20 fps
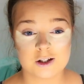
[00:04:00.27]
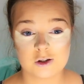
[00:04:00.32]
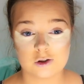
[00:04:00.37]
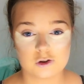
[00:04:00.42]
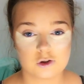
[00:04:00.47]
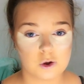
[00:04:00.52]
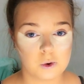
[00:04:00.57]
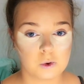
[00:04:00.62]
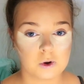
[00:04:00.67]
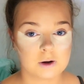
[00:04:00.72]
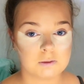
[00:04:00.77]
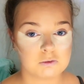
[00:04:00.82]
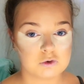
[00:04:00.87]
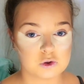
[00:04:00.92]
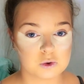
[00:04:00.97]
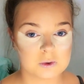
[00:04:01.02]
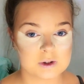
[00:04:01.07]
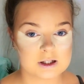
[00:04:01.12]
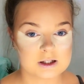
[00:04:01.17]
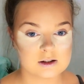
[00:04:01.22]
I don't know what I'm
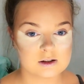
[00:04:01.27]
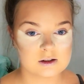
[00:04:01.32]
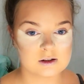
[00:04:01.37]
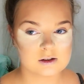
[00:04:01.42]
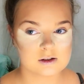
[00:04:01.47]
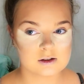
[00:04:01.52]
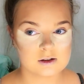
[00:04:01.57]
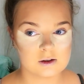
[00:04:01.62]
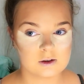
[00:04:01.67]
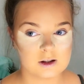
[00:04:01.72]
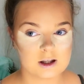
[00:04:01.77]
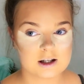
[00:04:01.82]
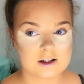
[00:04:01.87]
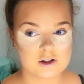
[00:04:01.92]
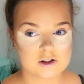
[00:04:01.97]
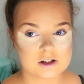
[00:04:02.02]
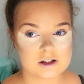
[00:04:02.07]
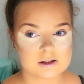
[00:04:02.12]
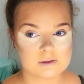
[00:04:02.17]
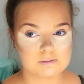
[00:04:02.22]
doing, so
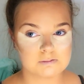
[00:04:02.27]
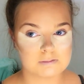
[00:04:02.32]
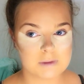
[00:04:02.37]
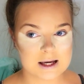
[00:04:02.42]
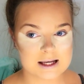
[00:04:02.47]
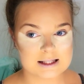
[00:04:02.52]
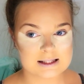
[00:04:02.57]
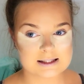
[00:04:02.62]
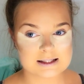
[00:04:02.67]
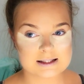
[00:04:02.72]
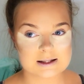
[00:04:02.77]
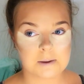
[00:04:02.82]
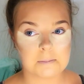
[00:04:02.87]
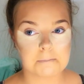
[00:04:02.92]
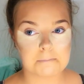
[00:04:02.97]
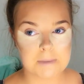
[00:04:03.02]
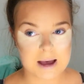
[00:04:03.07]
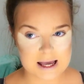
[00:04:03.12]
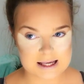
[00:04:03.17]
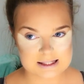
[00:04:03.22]
that just means
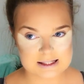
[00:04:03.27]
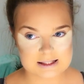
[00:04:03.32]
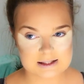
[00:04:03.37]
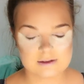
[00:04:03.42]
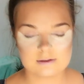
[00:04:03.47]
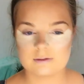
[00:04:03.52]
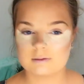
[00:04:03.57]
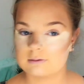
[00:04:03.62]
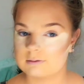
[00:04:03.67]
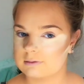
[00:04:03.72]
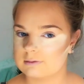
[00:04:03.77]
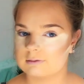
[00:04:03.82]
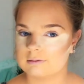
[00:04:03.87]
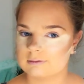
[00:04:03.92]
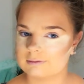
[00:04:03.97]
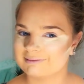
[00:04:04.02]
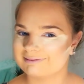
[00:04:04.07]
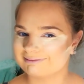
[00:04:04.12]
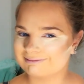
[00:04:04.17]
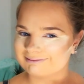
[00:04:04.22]
mess
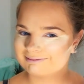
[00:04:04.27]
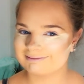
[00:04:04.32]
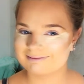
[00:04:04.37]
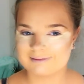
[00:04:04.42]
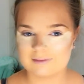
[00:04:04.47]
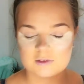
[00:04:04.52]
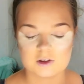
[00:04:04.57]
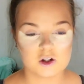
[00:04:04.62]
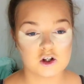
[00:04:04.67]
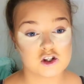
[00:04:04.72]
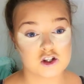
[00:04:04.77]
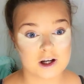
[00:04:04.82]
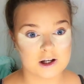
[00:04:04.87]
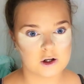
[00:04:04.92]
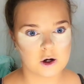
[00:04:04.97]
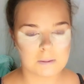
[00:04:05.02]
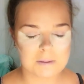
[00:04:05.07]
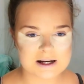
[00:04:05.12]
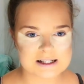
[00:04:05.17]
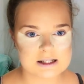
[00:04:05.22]
because I
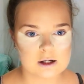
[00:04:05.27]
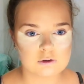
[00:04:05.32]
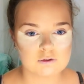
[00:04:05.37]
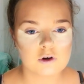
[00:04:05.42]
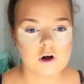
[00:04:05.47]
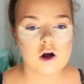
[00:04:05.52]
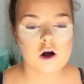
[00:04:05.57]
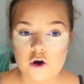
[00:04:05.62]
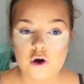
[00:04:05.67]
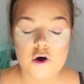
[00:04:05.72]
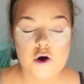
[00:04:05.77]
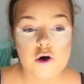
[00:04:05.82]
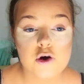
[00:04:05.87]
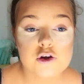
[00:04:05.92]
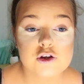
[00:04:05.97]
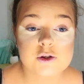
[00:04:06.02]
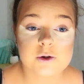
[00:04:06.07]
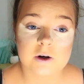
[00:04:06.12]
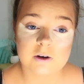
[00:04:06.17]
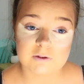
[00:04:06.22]
know myself.
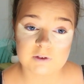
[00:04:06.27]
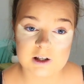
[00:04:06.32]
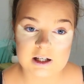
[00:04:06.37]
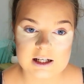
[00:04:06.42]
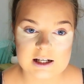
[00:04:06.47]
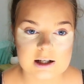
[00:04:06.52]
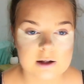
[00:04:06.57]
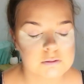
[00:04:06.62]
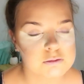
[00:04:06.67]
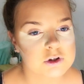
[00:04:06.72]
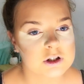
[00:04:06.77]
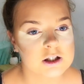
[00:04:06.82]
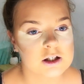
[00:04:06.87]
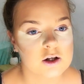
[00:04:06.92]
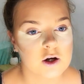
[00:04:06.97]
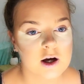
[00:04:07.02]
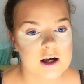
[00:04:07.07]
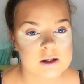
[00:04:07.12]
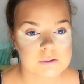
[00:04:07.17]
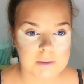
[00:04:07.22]
So I figured I'd bring
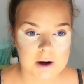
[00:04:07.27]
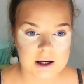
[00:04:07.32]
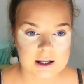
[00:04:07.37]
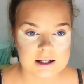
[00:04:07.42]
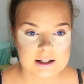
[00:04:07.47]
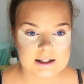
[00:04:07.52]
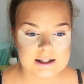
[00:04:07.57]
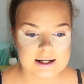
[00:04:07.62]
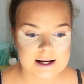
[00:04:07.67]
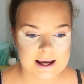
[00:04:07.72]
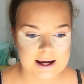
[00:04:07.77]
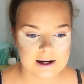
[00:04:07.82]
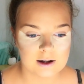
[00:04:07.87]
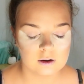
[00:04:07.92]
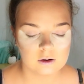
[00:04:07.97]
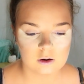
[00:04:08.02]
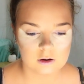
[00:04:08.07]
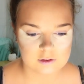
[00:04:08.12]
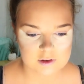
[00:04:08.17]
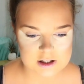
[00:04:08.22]
you guys back in
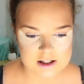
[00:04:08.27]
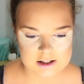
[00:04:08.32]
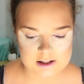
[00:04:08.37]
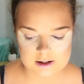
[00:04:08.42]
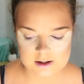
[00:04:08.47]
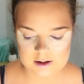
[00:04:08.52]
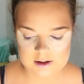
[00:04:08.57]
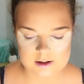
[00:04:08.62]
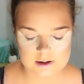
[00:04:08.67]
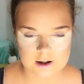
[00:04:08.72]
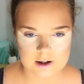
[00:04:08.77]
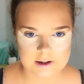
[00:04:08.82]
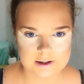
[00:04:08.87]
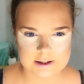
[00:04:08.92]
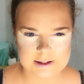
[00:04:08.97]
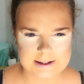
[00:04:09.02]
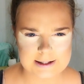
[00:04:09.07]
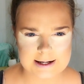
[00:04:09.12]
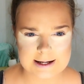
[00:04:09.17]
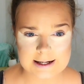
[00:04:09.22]
now, obviously, because I kind
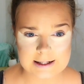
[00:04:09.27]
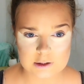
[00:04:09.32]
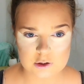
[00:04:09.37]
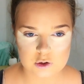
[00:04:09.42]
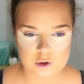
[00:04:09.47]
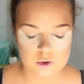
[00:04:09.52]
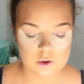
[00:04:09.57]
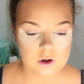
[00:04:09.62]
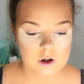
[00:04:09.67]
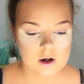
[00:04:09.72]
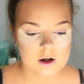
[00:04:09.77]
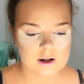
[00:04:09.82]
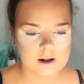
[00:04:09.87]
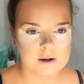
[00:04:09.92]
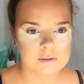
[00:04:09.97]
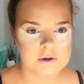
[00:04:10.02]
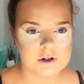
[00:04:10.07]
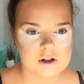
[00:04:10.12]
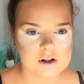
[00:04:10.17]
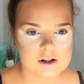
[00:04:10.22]
of need to.
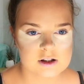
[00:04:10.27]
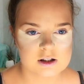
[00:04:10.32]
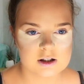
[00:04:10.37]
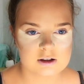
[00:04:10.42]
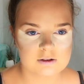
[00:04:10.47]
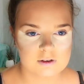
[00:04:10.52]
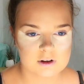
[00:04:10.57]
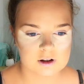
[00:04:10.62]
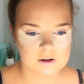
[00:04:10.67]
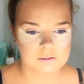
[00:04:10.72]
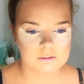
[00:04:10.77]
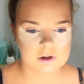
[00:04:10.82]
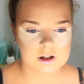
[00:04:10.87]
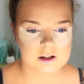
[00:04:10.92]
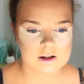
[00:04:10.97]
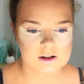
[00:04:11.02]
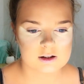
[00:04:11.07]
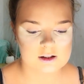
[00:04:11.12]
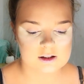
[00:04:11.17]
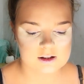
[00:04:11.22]
Let me just see if I can
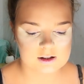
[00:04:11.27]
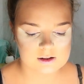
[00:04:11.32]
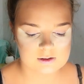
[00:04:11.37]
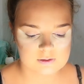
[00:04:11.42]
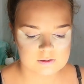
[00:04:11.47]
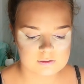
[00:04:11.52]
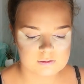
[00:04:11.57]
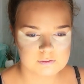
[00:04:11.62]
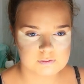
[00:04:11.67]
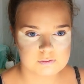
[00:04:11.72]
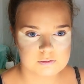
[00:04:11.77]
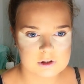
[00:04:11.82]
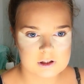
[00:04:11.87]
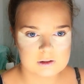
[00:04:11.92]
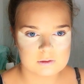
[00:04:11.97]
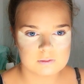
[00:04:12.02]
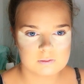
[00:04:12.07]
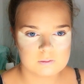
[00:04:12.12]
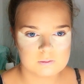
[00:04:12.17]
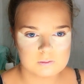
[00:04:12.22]
make this
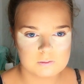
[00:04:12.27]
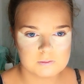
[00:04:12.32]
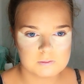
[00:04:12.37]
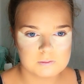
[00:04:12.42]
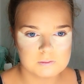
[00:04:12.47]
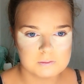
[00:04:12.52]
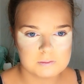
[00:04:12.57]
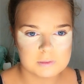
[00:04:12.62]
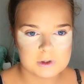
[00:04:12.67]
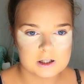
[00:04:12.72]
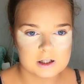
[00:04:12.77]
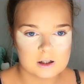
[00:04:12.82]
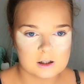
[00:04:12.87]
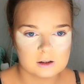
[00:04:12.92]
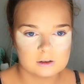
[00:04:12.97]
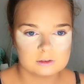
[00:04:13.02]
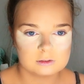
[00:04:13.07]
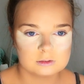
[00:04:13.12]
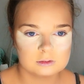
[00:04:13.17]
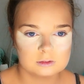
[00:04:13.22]
bit better.